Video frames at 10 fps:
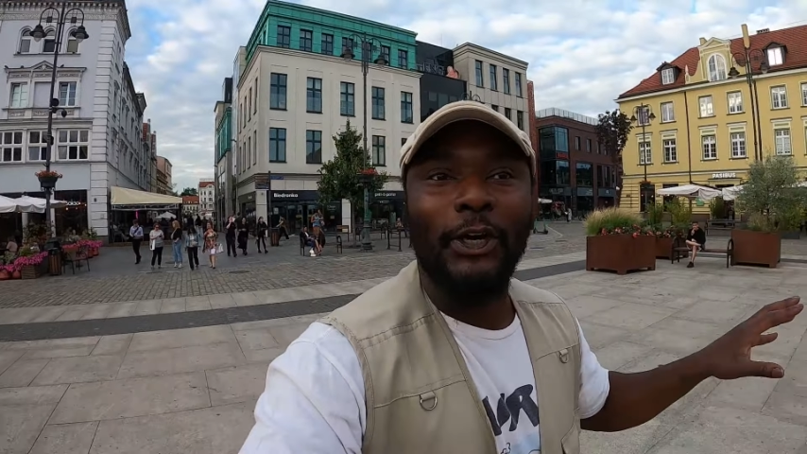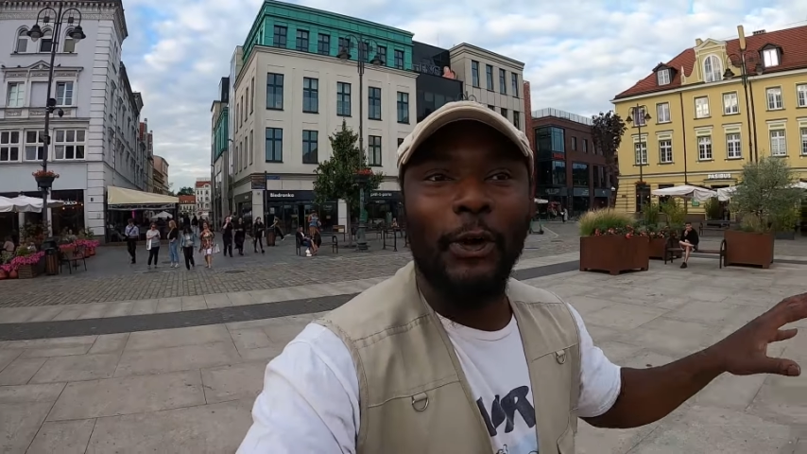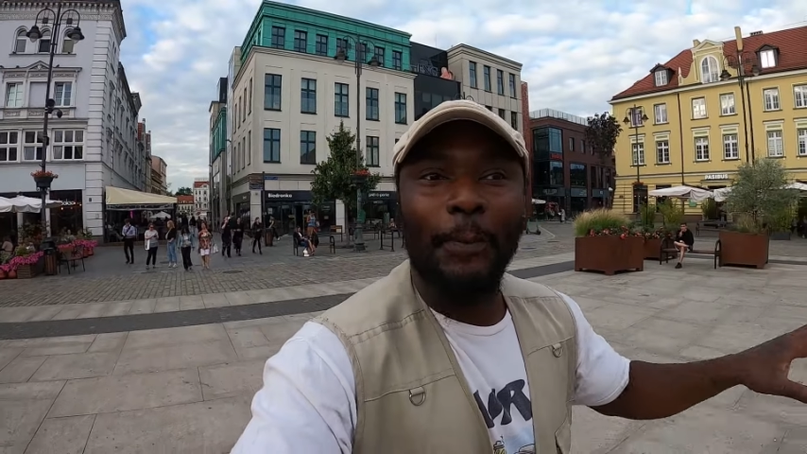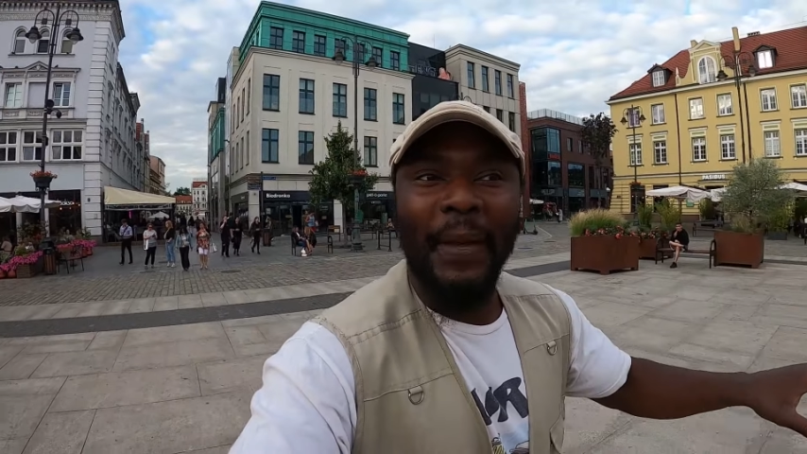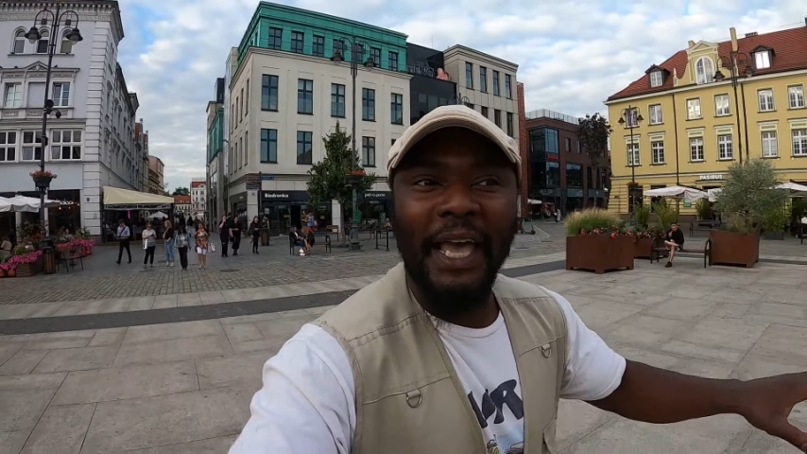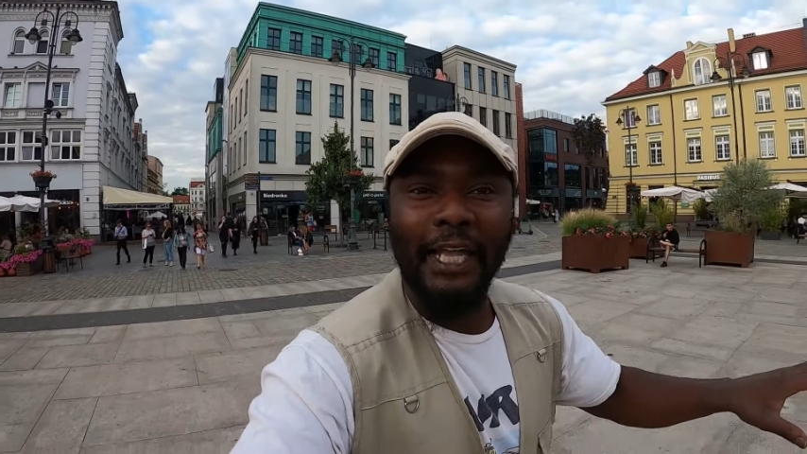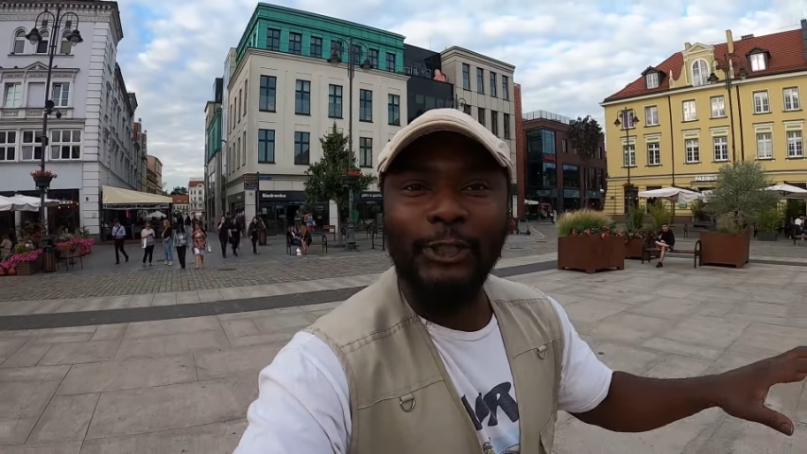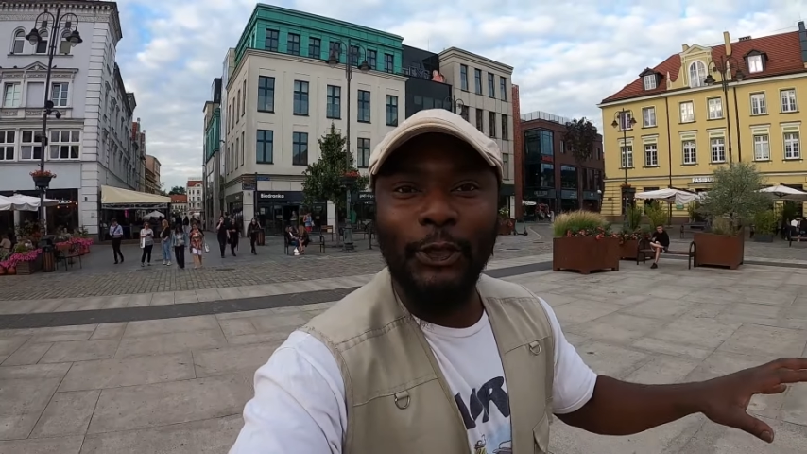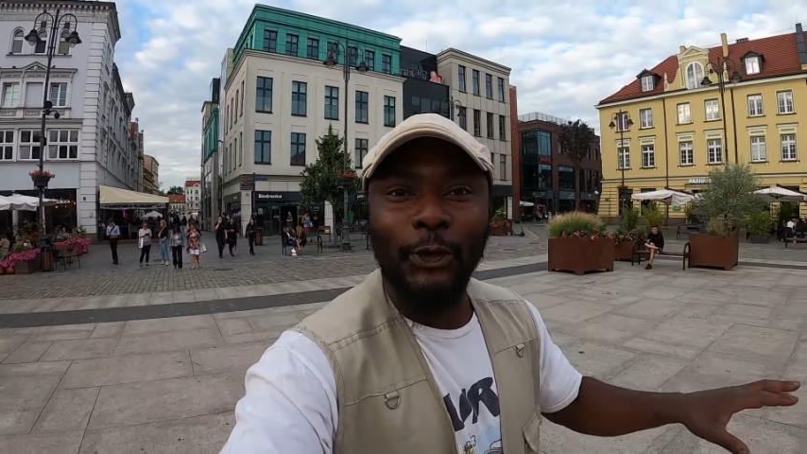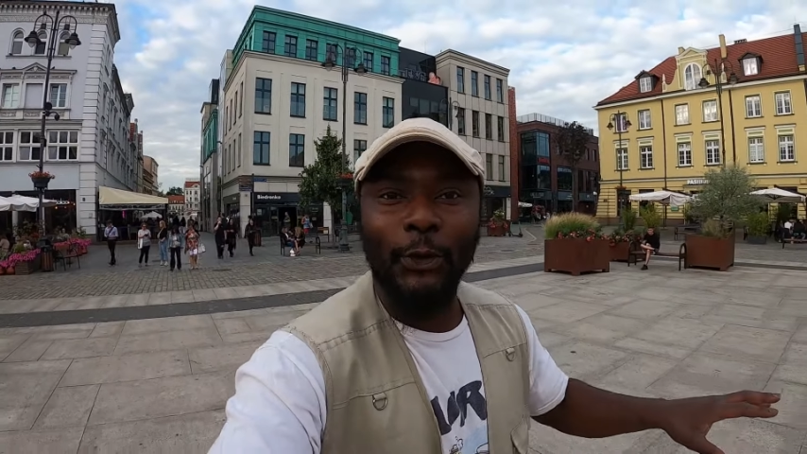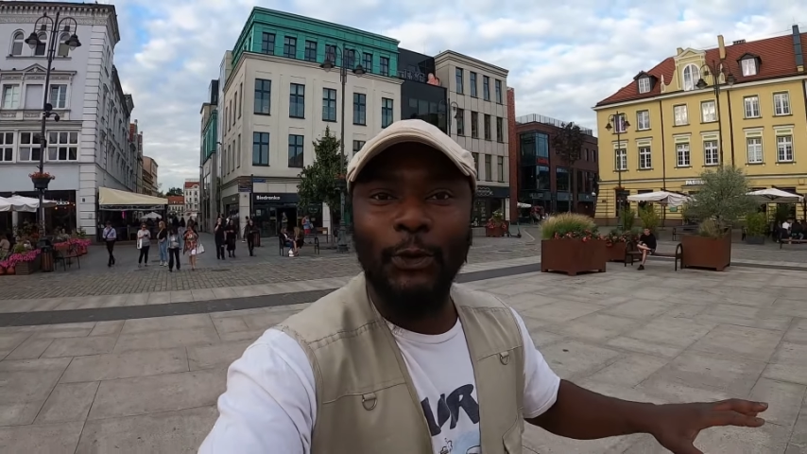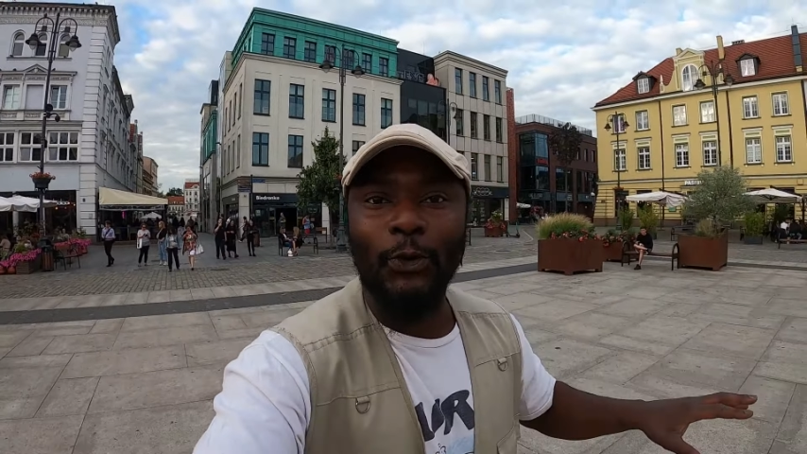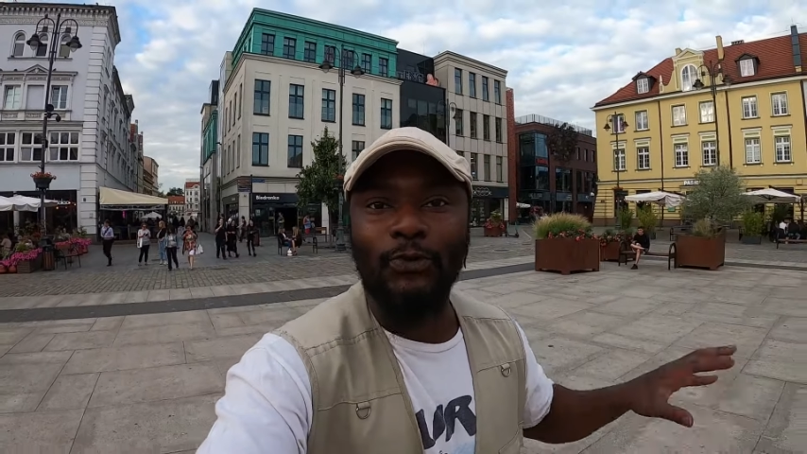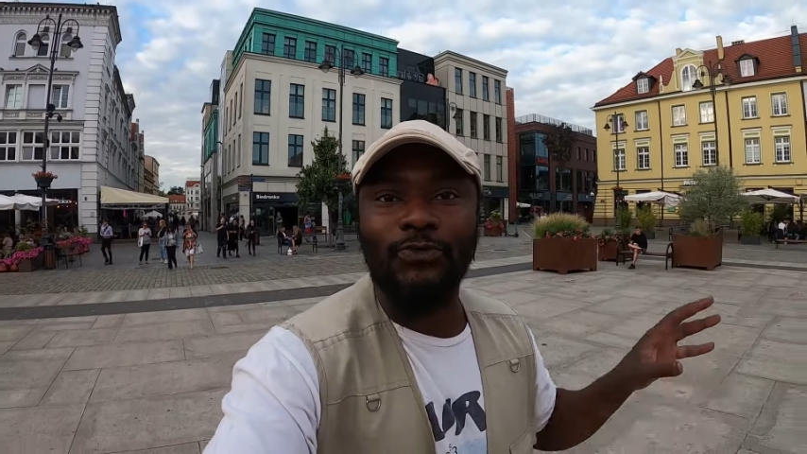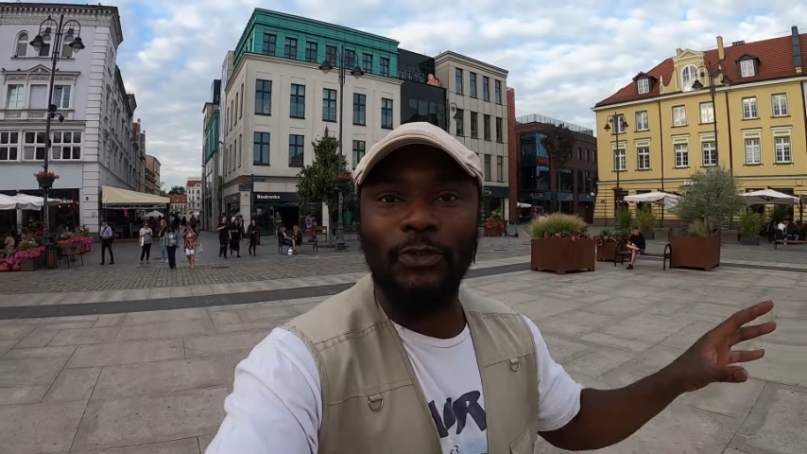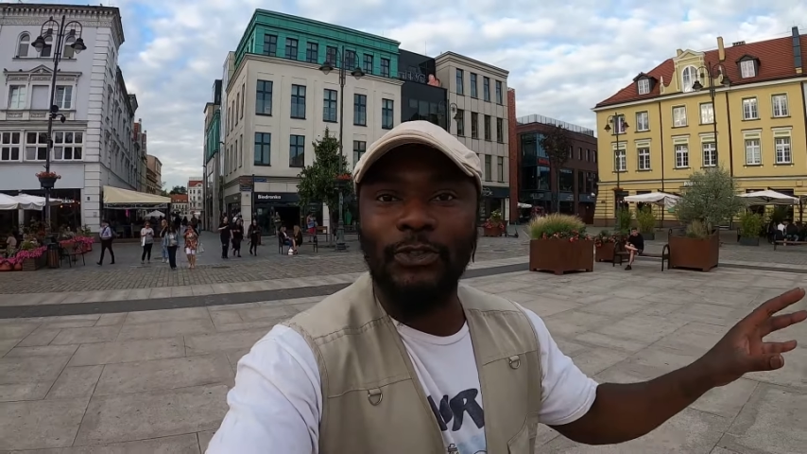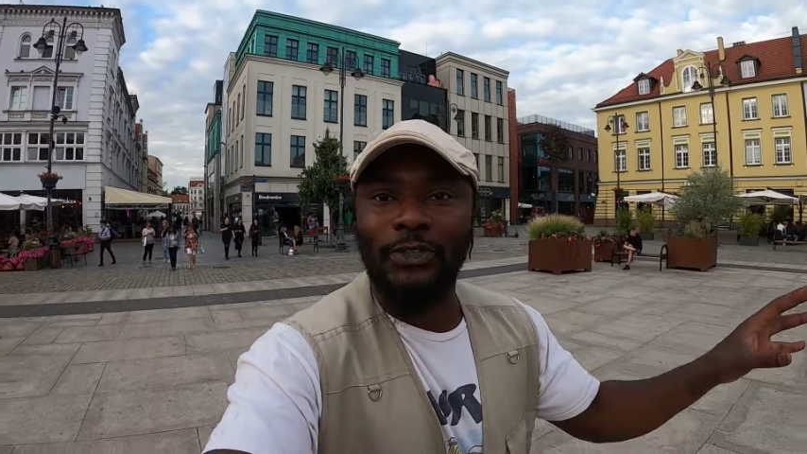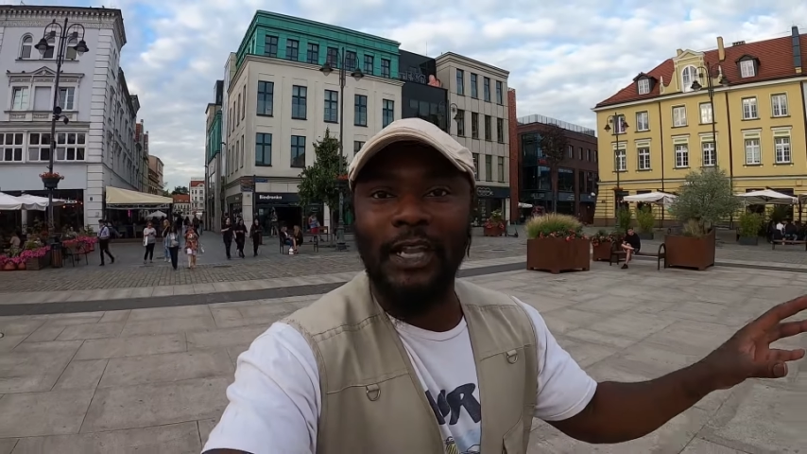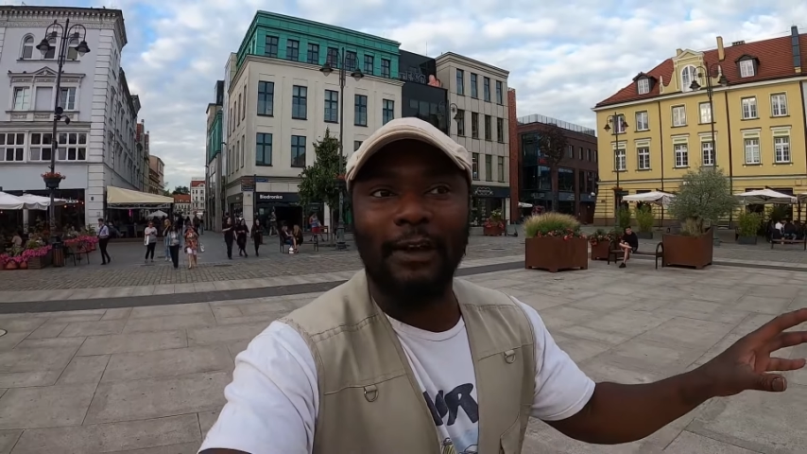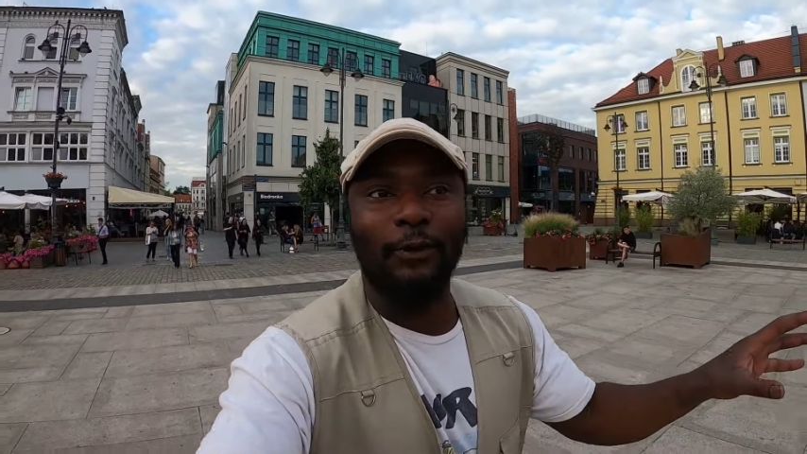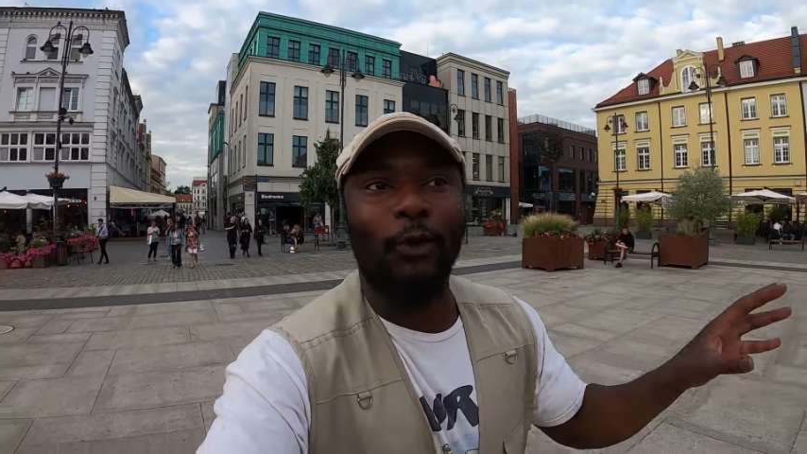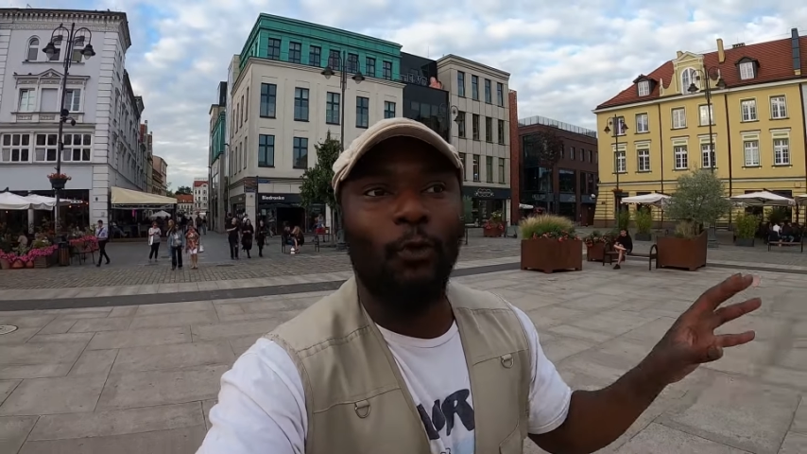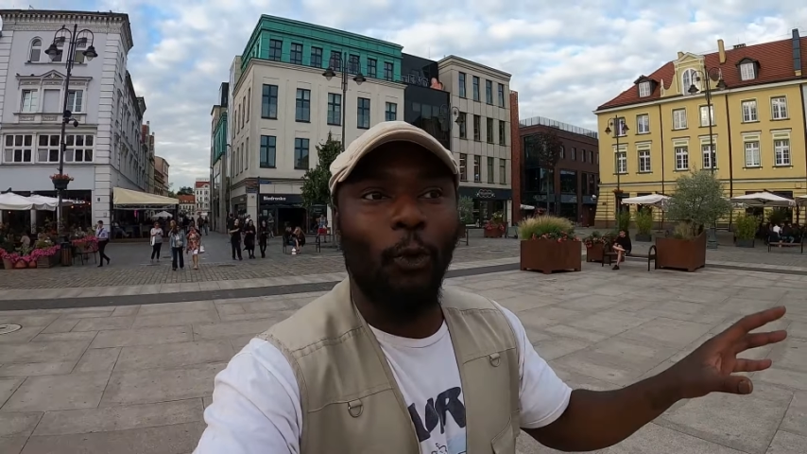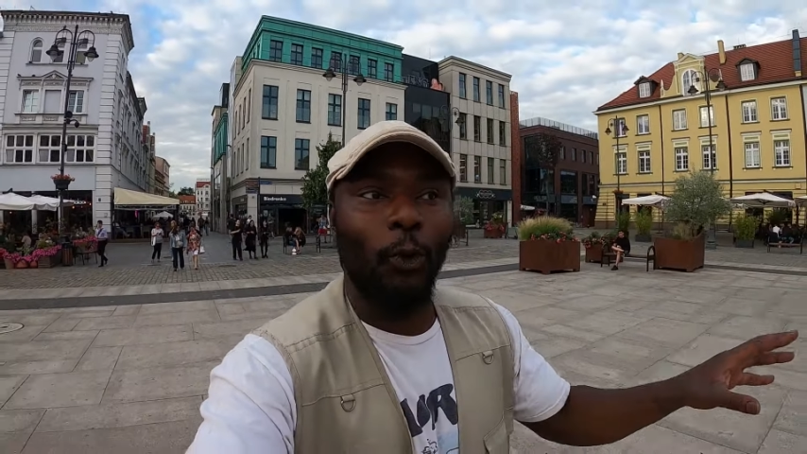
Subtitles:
Compared to Wrocław or